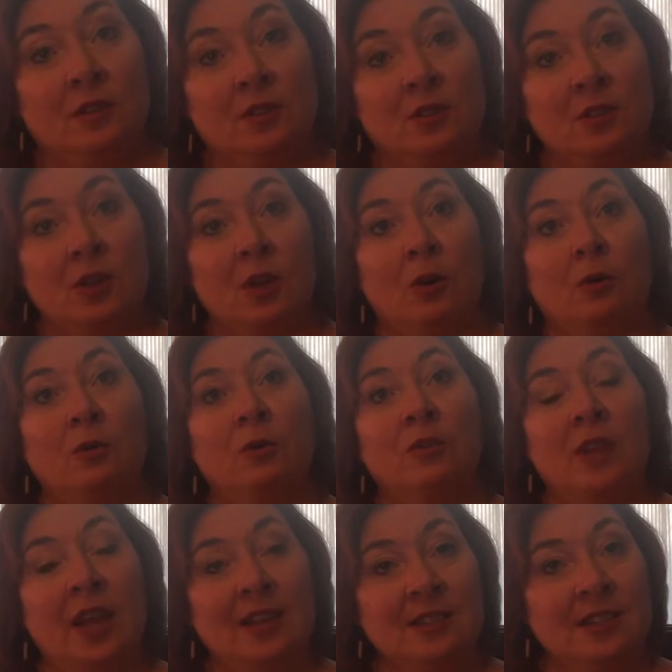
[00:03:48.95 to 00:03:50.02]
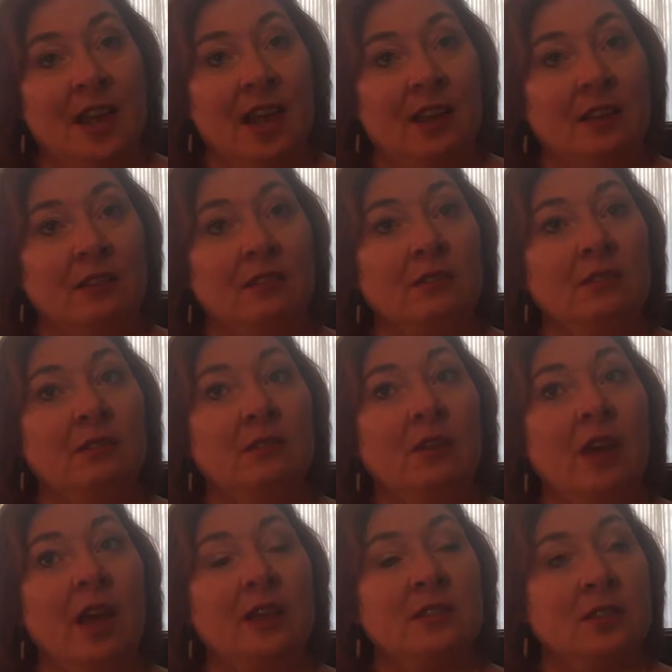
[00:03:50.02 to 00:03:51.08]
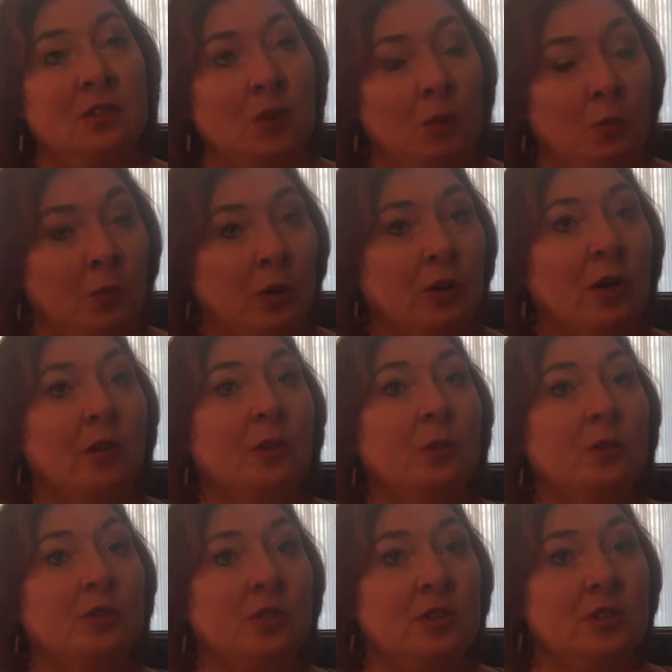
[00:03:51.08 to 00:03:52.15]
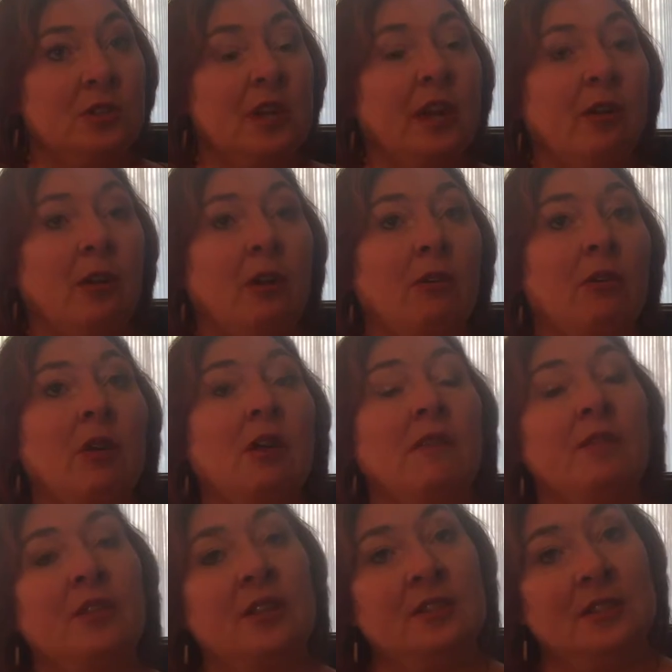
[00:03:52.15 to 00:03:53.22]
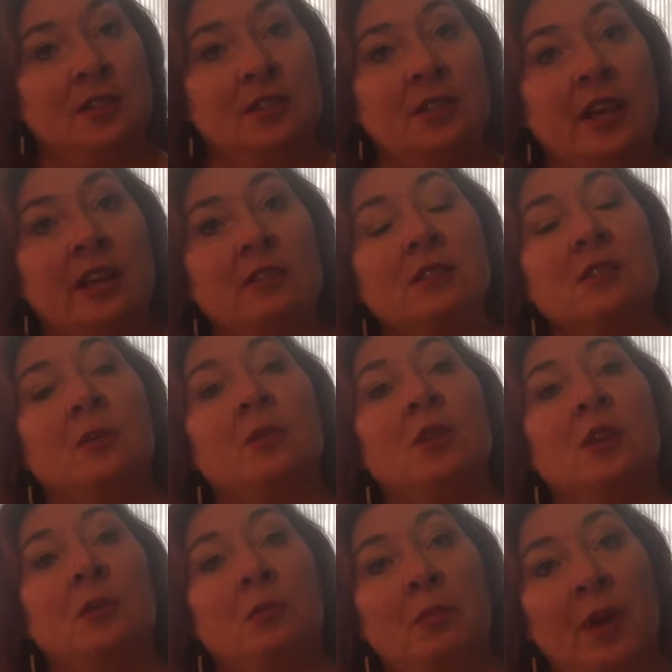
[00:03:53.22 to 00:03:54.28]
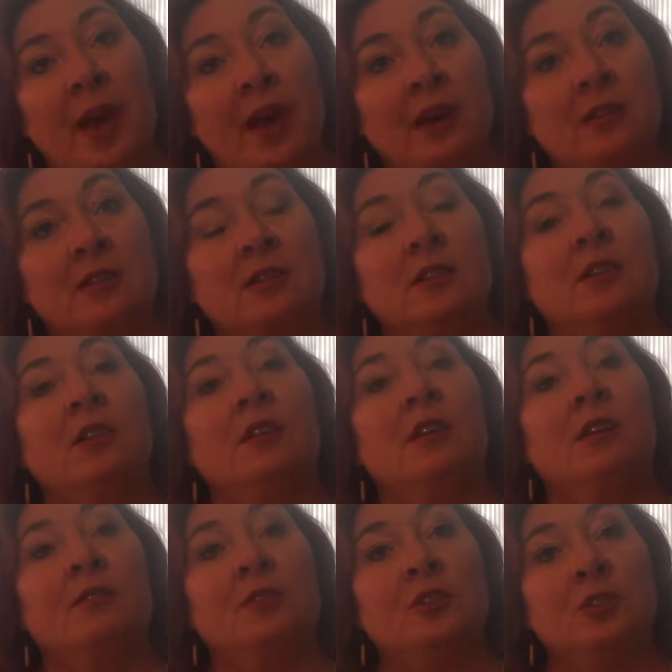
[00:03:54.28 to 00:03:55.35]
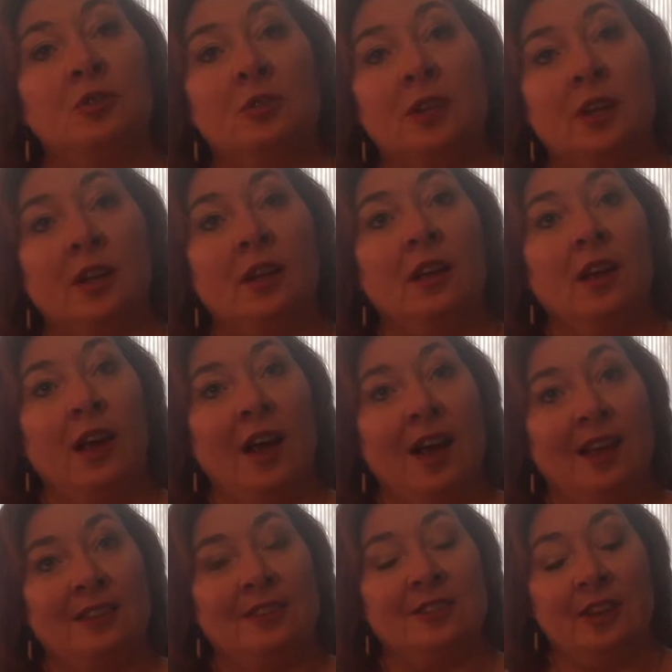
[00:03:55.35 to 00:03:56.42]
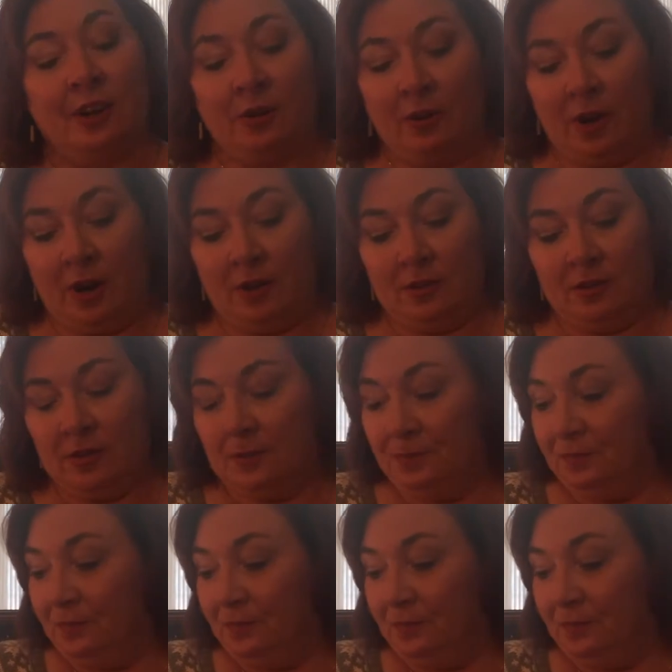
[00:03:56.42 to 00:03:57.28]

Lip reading: So that deck has its own book called The Witch's Tarot that details some of the impact of the tree on the tarot cards.